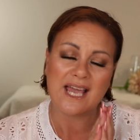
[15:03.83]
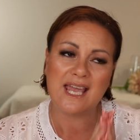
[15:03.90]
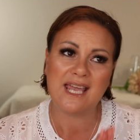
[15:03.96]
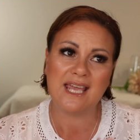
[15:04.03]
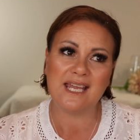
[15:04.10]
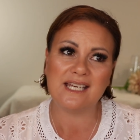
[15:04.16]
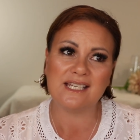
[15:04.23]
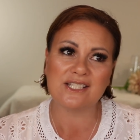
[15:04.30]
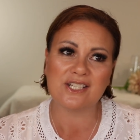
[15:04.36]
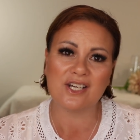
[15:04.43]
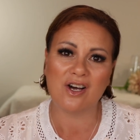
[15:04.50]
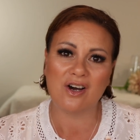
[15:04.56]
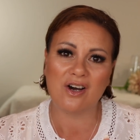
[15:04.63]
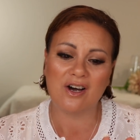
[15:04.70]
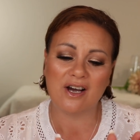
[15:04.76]
and
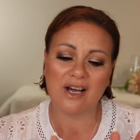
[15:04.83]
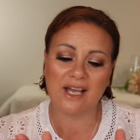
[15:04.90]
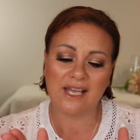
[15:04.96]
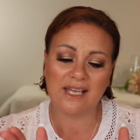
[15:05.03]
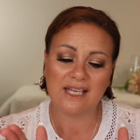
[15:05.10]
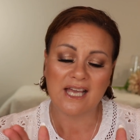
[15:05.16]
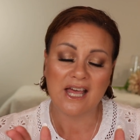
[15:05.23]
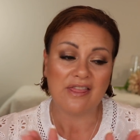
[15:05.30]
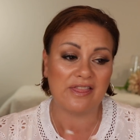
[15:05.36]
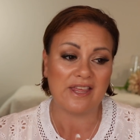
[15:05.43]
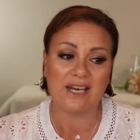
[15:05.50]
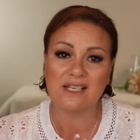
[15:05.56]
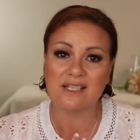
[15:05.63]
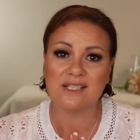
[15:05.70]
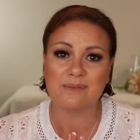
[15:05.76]
that
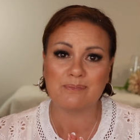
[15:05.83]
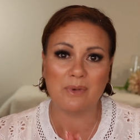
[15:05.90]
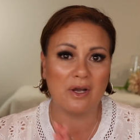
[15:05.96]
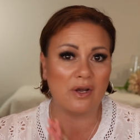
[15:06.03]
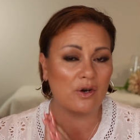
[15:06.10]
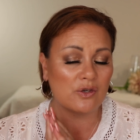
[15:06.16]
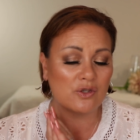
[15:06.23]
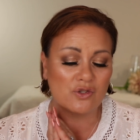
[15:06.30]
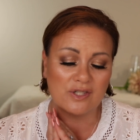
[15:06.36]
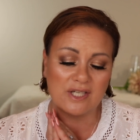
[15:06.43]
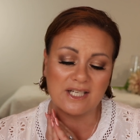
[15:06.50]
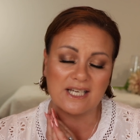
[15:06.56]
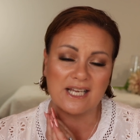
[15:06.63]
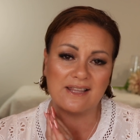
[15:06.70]
is my hot drink.